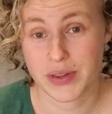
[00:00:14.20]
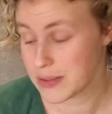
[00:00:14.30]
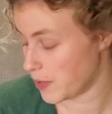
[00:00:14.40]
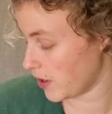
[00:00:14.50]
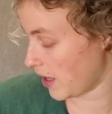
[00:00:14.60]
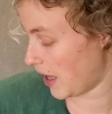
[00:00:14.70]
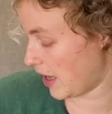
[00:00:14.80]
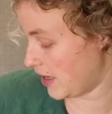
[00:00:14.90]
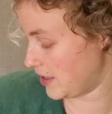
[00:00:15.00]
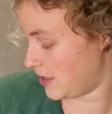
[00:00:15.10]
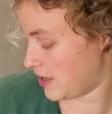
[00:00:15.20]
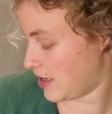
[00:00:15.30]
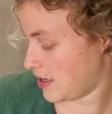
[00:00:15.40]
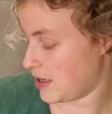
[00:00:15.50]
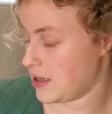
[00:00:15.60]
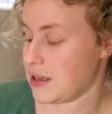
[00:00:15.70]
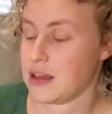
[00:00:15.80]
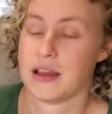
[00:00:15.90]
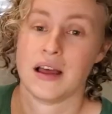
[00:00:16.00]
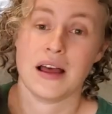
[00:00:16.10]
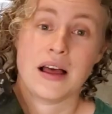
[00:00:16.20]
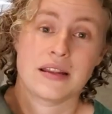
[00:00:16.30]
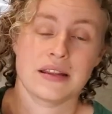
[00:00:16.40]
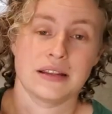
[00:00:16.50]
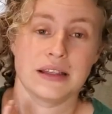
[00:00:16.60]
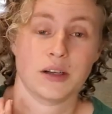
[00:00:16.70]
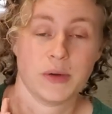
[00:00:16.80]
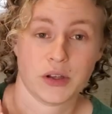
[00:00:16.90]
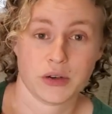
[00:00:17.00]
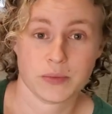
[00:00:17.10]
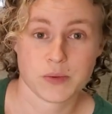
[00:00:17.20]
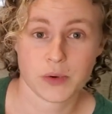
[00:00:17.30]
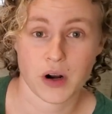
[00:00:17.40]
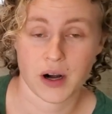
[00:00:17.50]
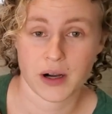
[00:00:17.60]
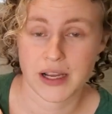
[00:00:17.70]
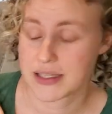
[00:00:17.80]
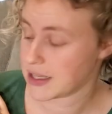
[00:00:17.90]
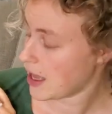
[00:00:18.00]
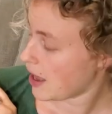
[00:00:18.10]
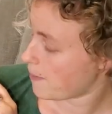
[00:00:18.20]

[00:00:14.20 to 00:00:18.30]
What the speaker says: this book is The Little Pilgrim's Progress